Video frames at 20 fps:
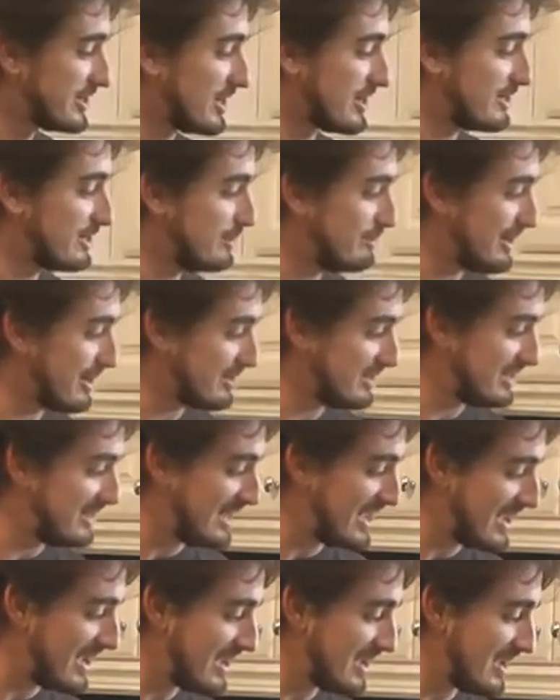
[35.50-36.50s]
to talk to you about
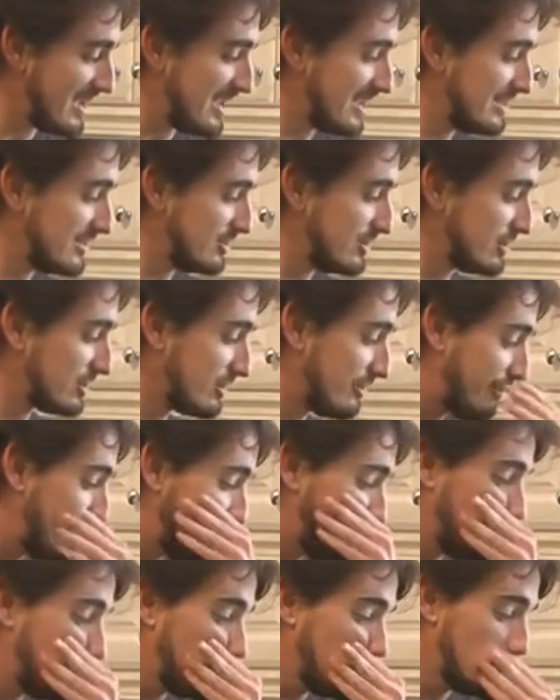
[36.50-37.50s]
today is just a
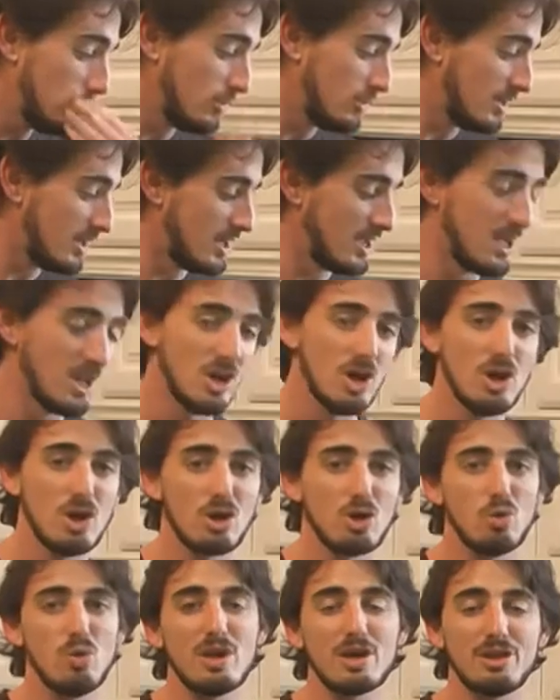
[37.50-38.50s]
few
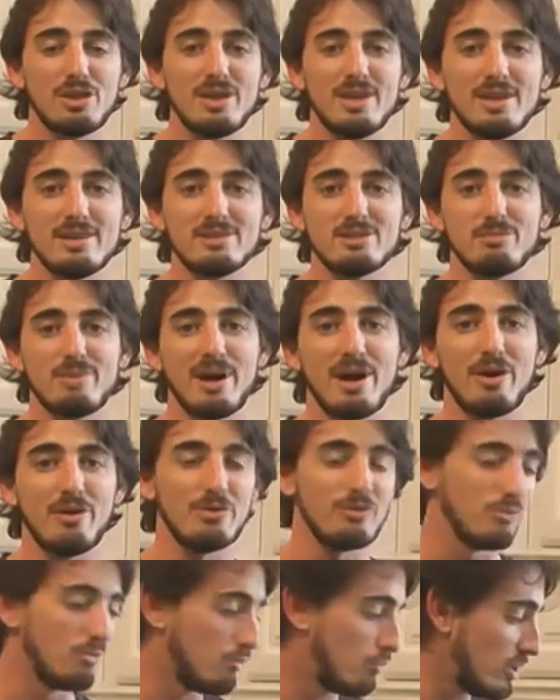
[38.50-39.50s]
quick things
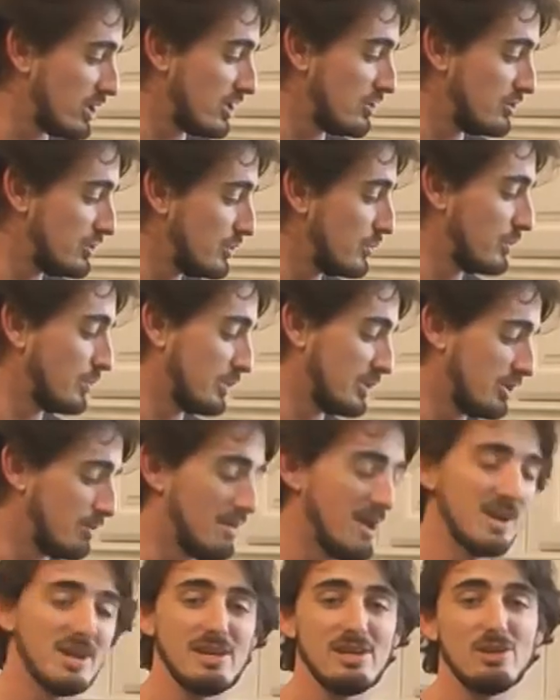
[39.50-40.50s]
about what you're doing when you're
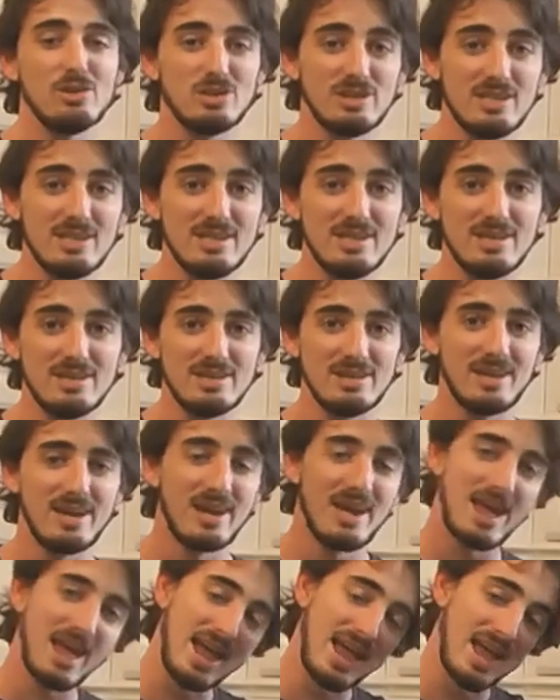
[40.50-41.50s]
making your tea,
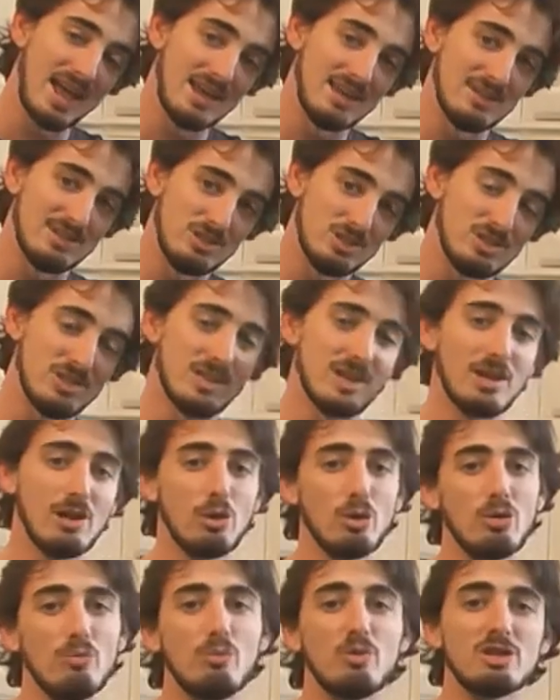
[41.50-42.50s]
and just to get a
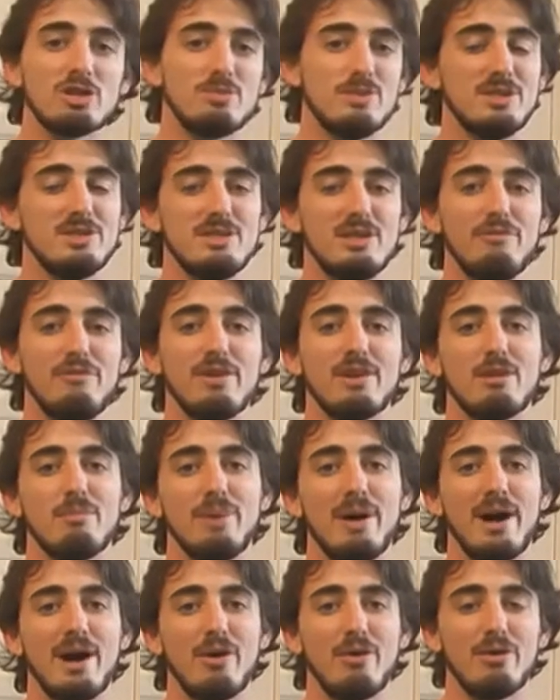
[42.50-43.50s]
little more specific
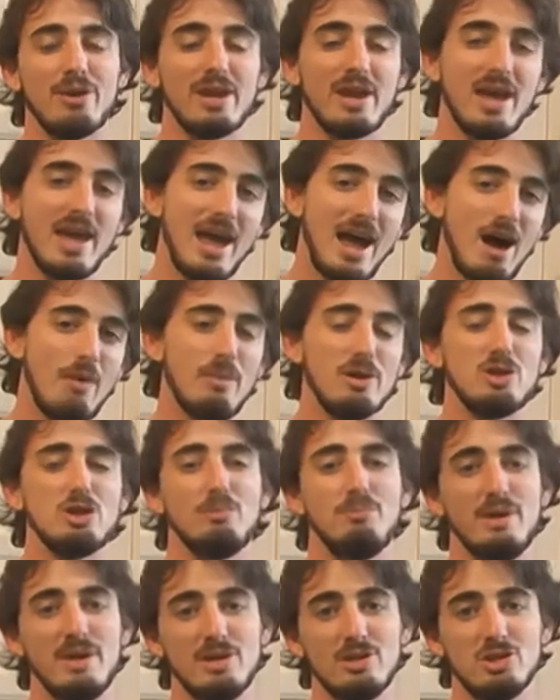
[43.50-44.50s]
about how much a
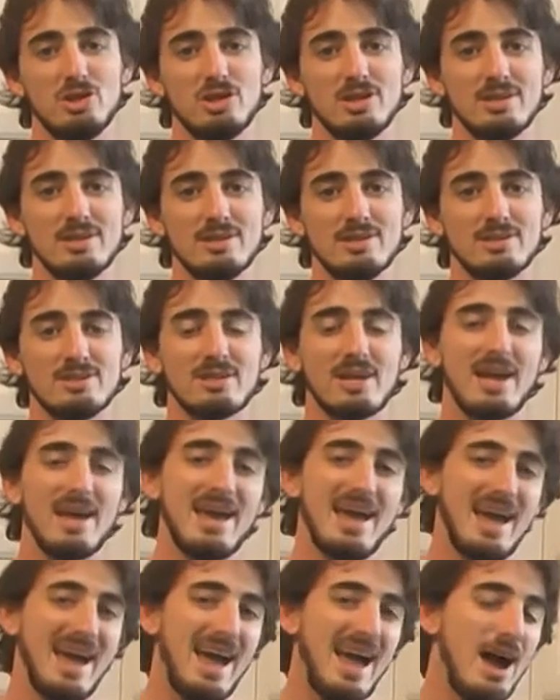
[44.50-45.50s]
pinch is,
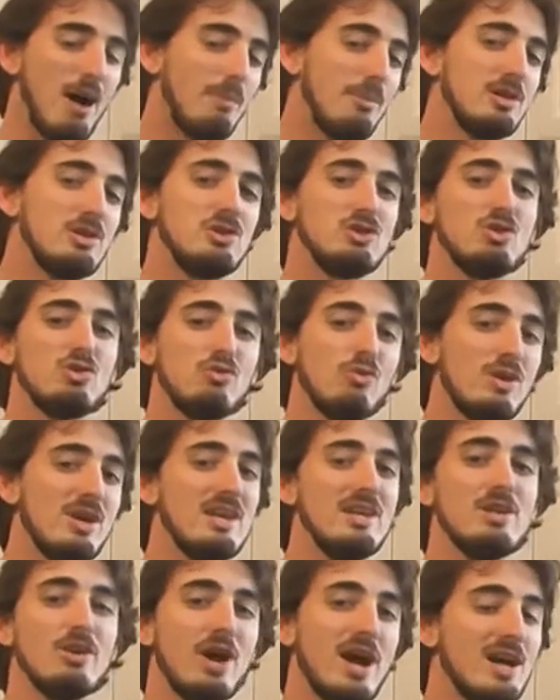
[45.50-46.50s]
how much
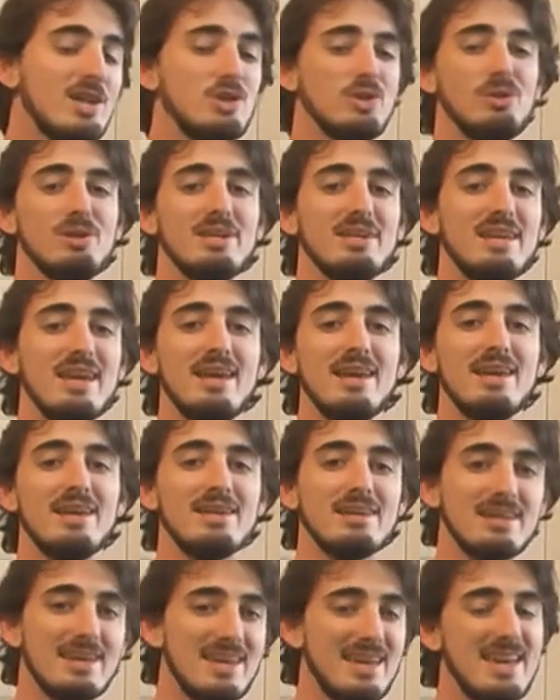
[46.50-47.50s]
green you're actually
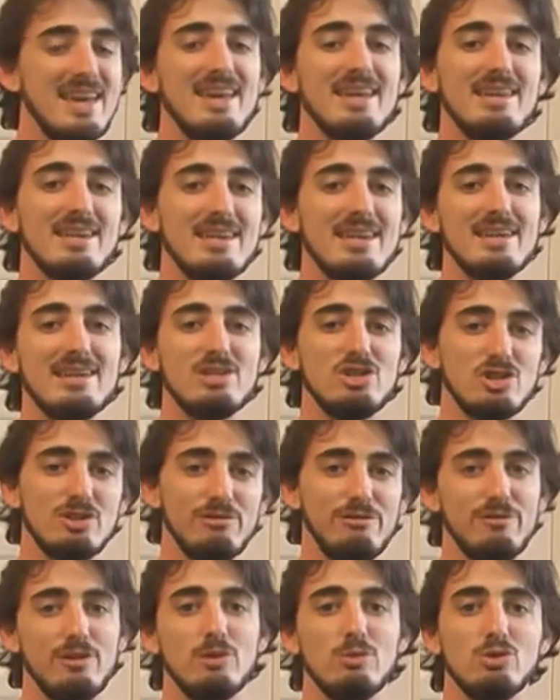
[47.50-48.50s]
getting in each
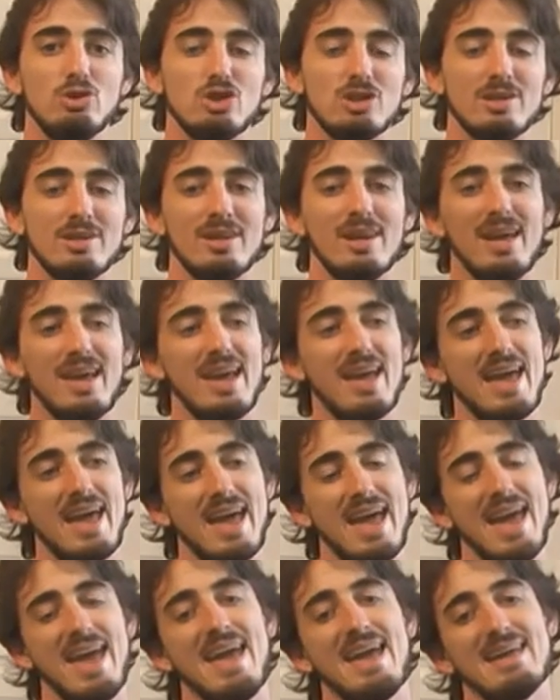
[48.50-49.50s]
infusion,
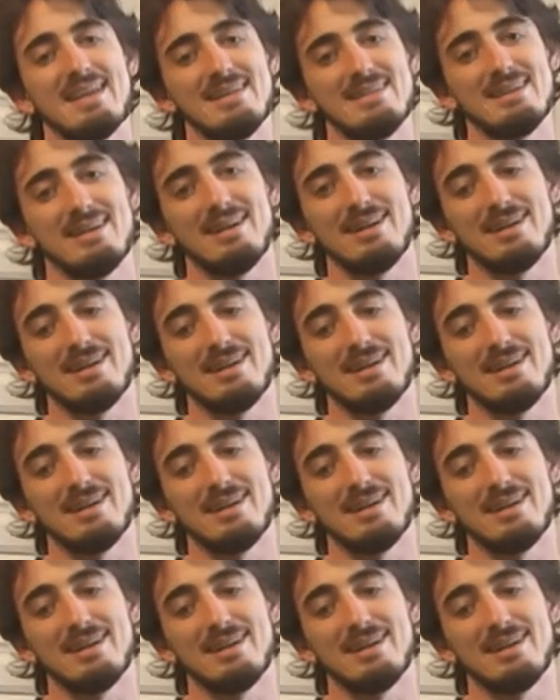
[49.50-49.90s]
and